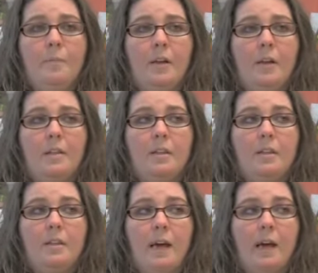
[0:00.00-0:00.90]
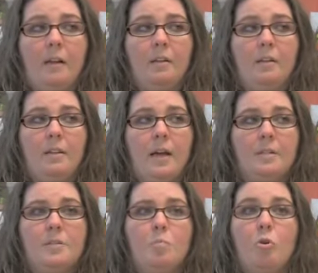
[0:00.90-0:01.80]
And I think that
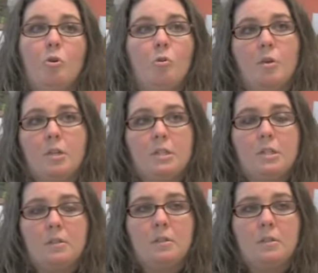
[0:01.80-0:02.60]
is more noticed